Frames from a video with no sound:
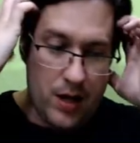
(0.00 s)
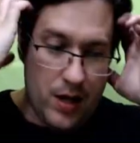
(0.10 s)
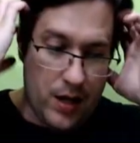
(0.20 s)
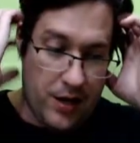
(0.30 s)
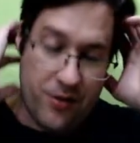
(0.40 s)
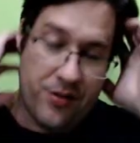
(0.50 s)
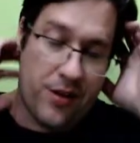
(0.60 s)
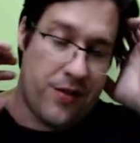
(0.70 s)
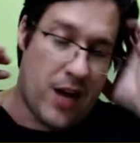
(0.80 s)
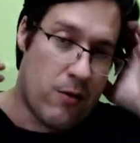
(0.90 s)
It's also
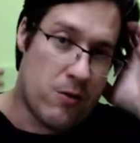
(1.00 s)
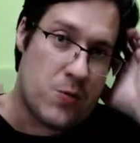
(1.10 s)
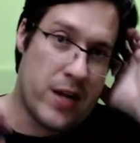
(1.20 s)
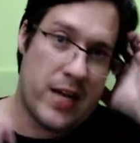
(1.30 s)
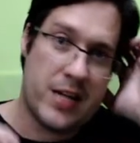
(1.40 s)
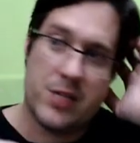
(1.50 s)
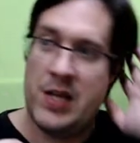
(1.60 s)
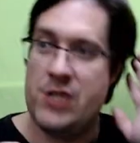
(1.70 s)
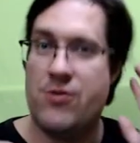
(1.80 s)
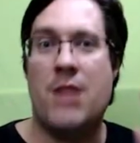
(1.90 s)
Star Wars, where that just means
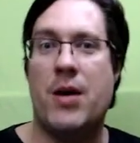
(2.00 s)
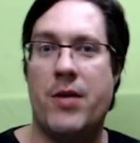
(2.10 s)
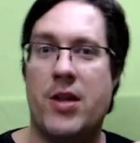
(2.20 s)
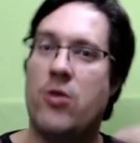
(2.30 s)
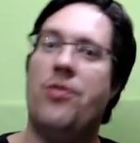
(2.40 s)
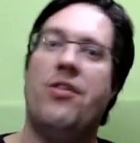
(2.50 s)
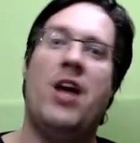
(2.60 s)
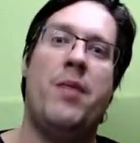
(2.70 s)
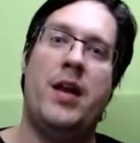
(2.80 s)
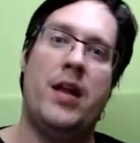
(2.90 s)
you'll come back with a cool
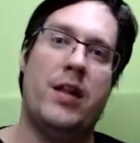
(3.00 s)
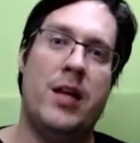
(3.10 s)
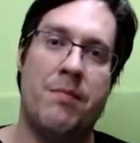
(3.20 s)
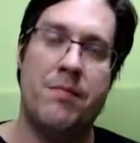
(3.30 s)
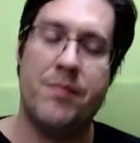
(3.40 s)
cybernetic limb.